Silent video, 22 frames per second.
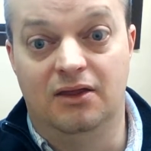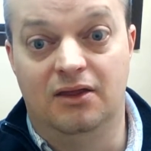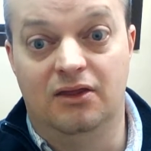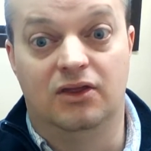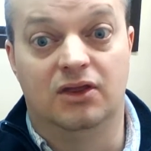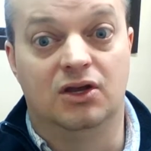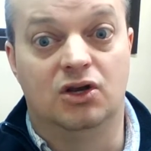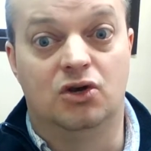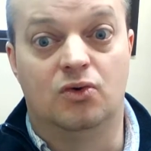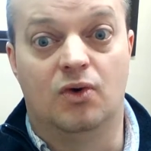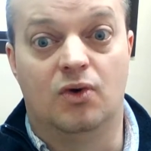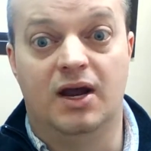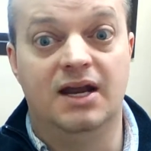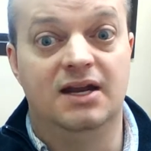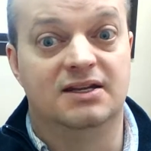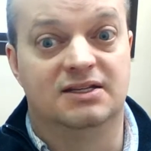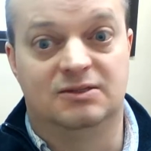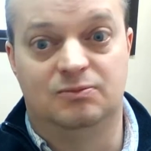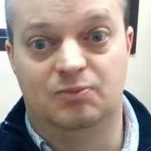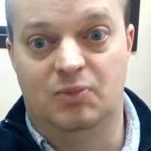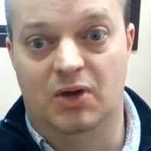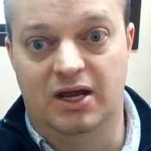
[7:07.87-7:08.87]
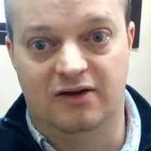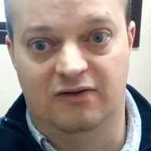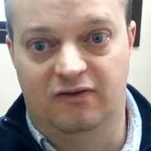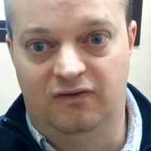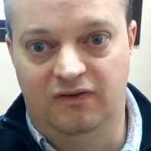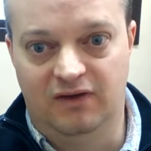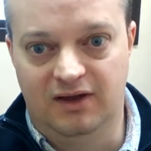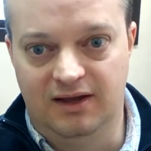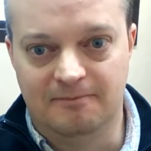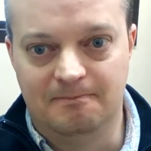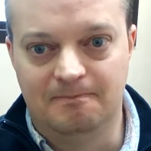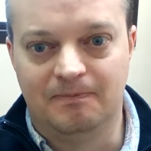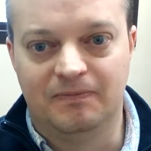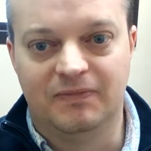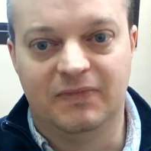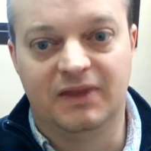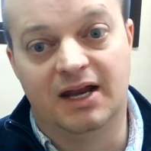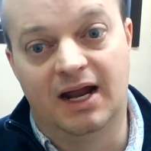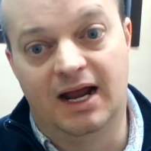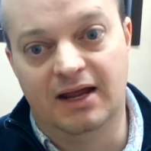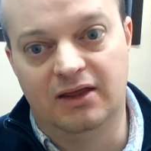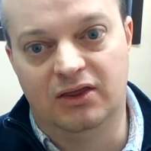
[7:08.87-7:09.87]
the greatest benefit
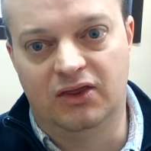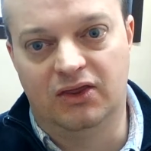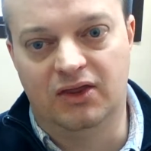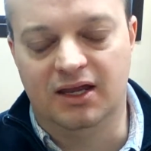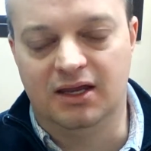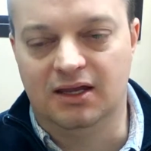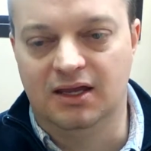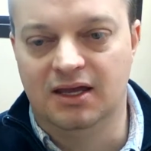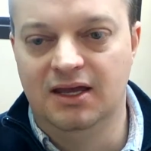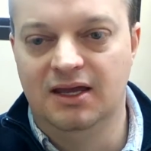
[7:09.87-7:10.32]
that I think